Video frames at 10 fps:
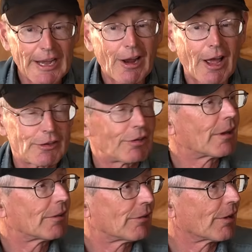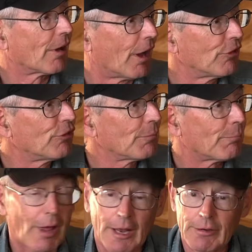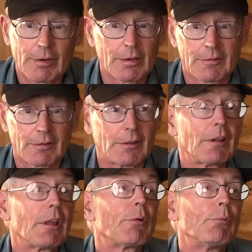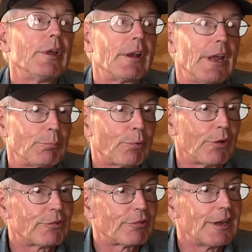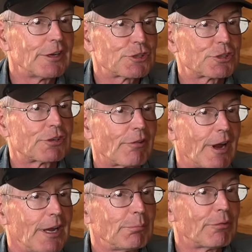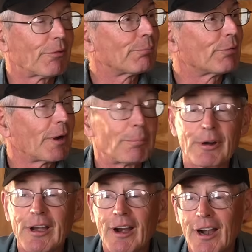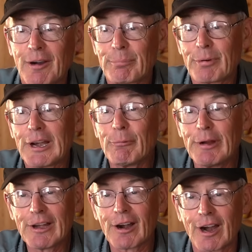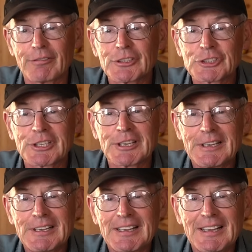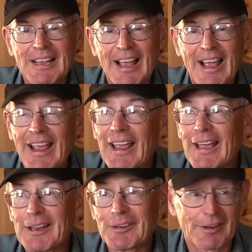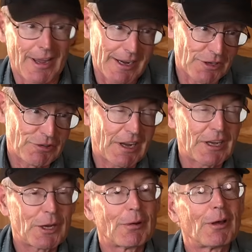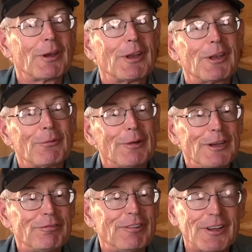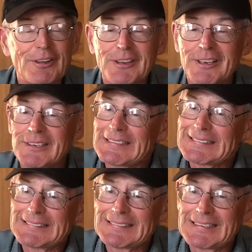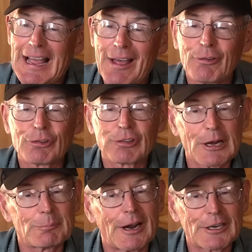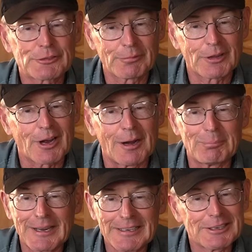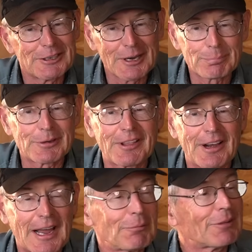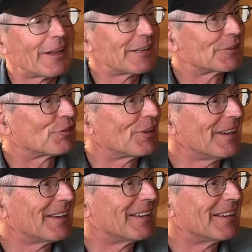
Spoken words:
not to cause it, but we had 8.3 inches of rain pre-wheat harvest, and I can take you out into the wheat field, and yeah, those lug marks from the combine are deeper than I would like to see.